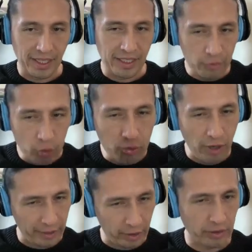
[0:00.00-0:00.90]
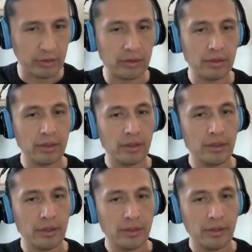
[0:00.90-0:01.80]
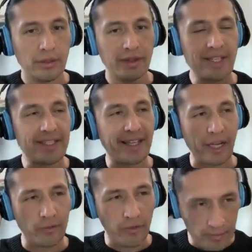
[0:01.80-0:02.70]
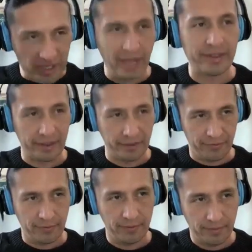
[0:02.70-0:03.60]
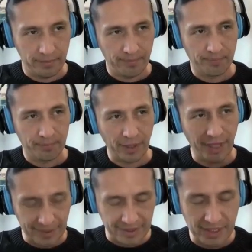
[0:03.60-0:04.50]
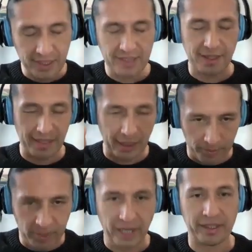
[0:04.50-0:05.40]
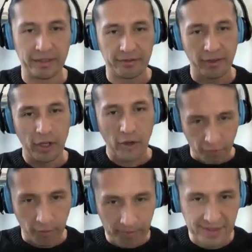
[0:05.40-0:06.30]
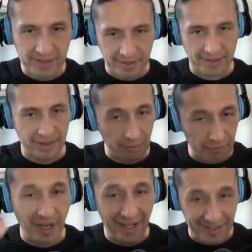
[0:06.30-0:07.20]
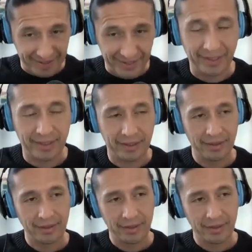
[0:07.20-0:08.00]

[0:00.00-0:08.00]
And if you reckon this kind of objective, SDGs as an objective for businesses, are realistic